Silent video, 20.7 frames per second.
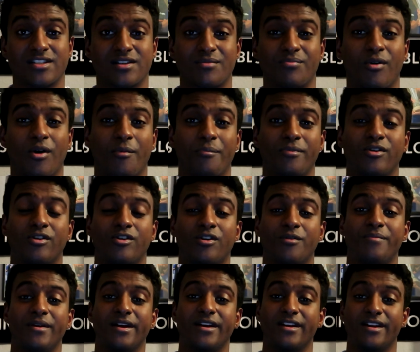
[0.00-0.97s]
is a popular
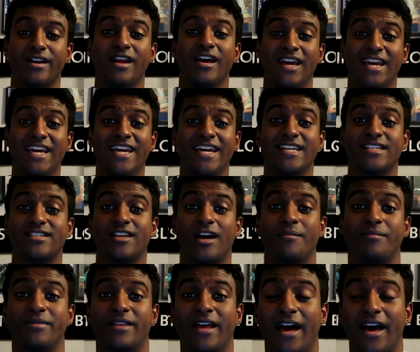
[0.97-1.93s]
opinion. He is
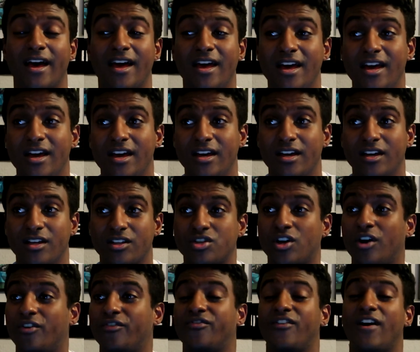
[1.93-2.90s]
up there.
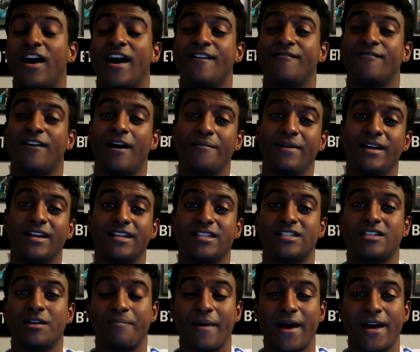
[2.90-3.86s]
Top 5, I mean,
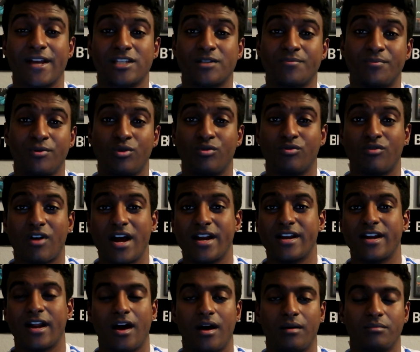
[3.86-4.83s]
it's debatable.
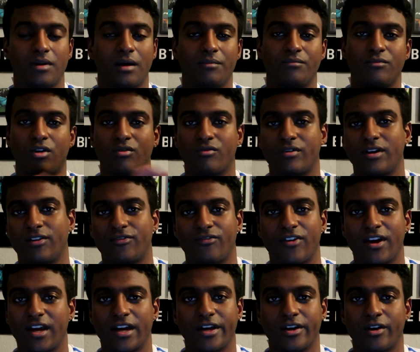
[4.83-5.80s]
Right now I'm not really
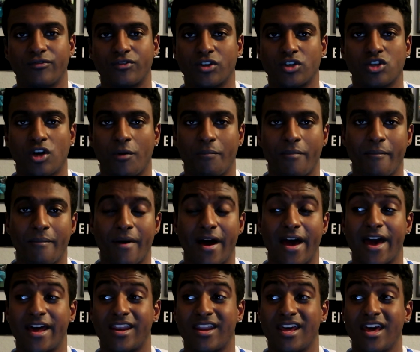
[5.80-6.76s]
thinking off the top of
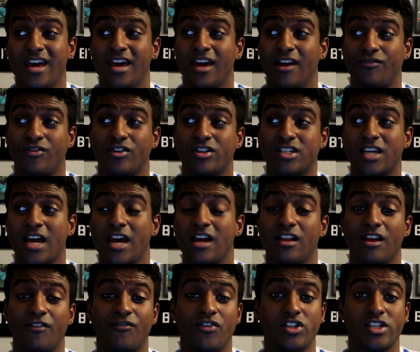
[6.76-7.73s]
my head. If you're
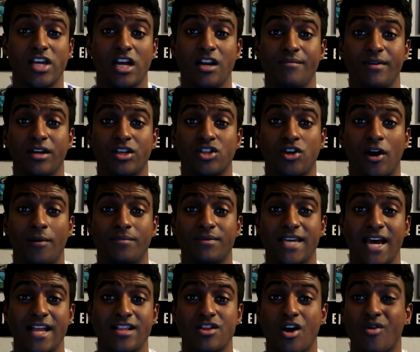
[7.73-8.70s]
telling me a top
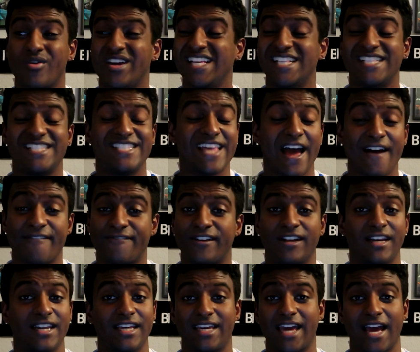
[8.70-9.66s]
10 though, he
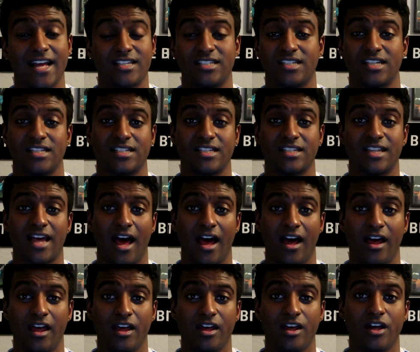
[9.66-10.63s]
definitely gets into
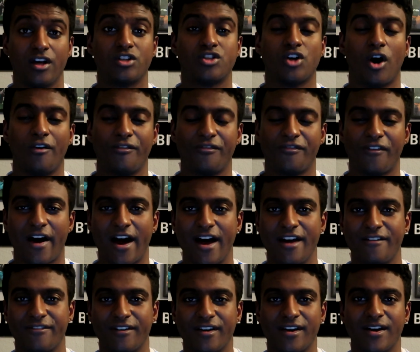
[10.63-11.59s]
that. Top
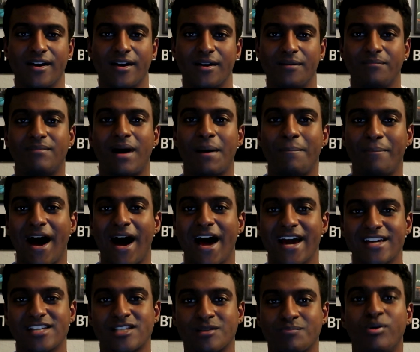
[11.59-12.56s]
5, my
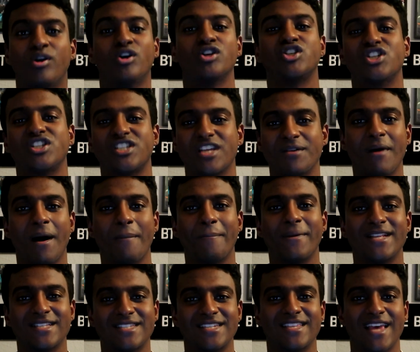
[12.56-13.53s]
bias pushes him up
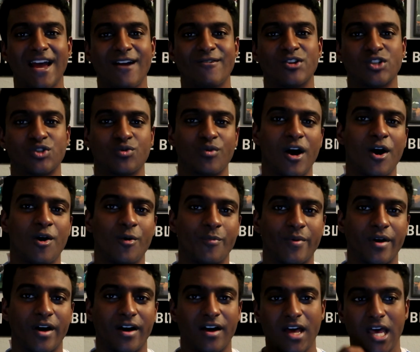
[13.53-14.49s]
into there as well.
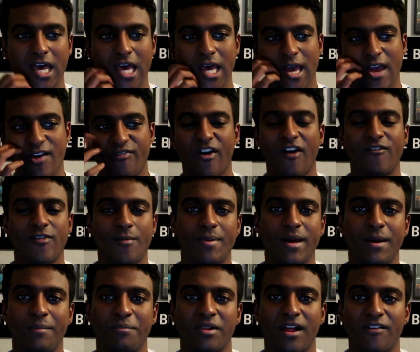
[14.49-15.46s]
But if other
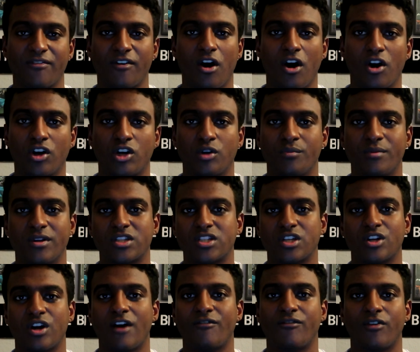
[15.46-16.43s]
people have
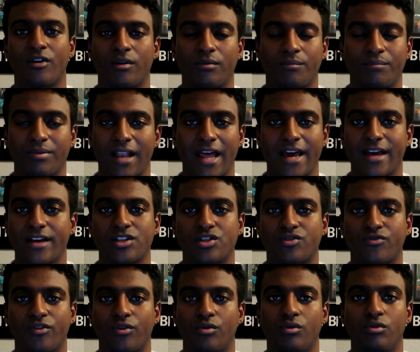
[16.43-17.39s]
arguments and other
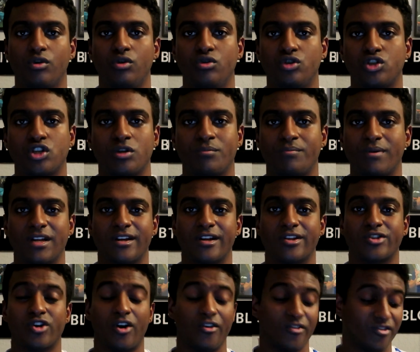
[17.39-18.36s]
players who should be in
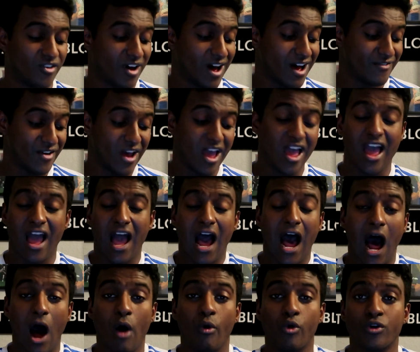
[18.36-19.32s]
the top 5,
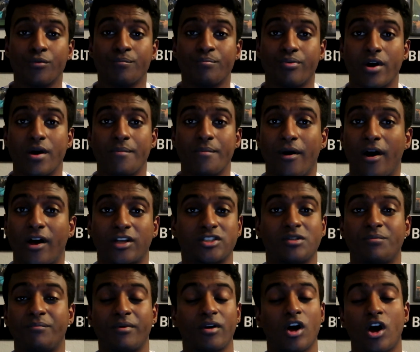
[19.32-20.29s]
I wouldn't past
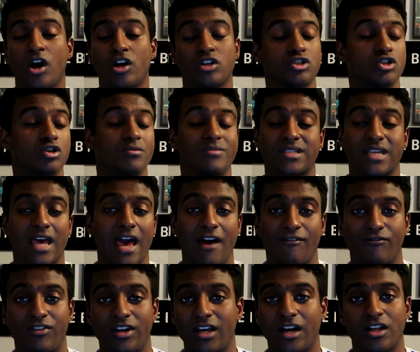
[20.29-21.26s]
him, but Kurt Zouma is a
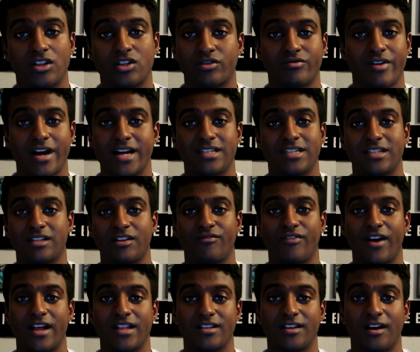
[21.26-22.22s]
heavily underrated
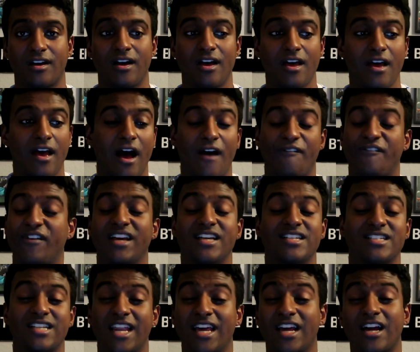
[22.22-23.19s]
defender. I think
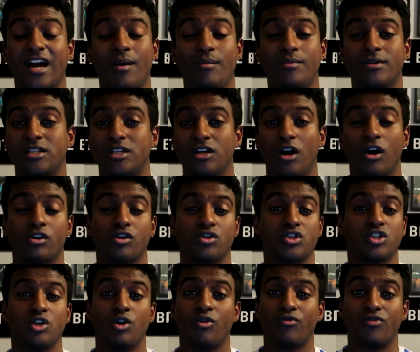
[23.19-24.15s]
his link up with Thiago
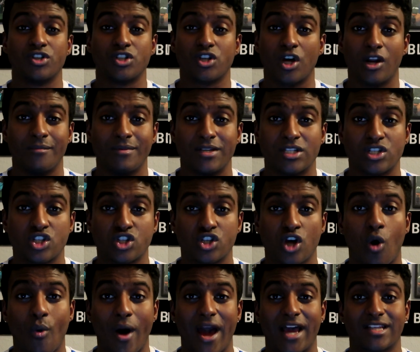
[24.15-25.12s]
Silva is going to be
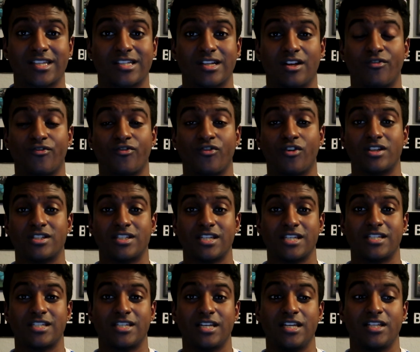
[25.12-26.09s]
so excellent for us
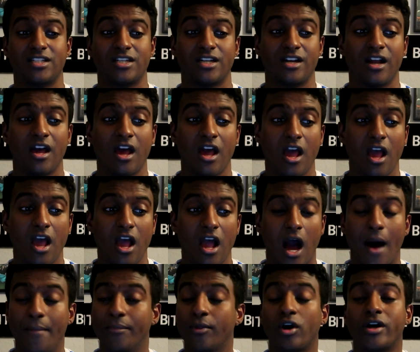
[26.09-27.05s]
this season.
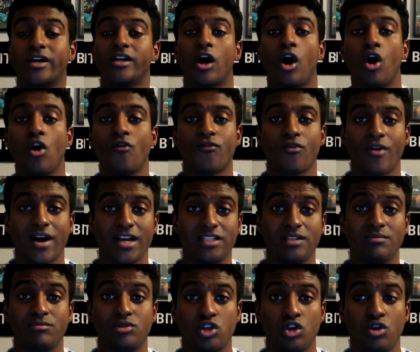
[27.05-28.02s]
I'm not going to
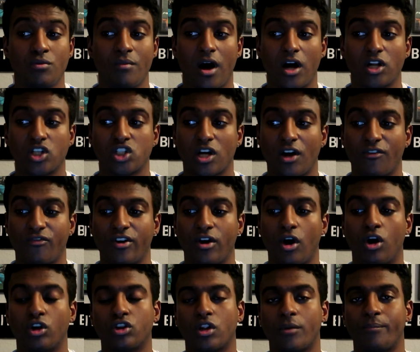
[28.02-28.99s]
overrate him too much. I
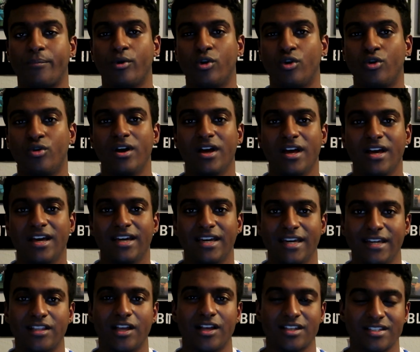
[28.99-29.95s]
think on the ball,
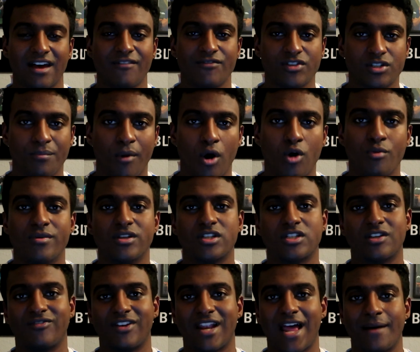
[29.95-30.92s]
he does have his
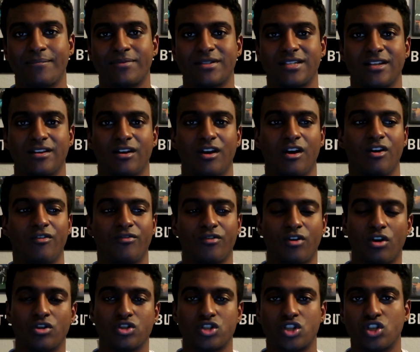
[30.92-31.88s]
moments of
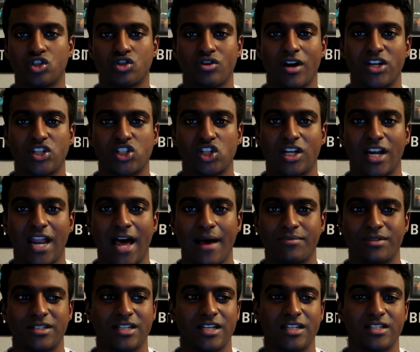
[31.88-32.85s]
concentration
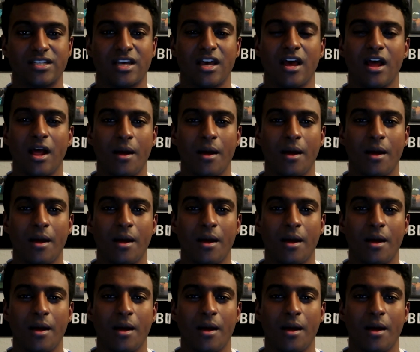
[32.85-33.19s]
lapses.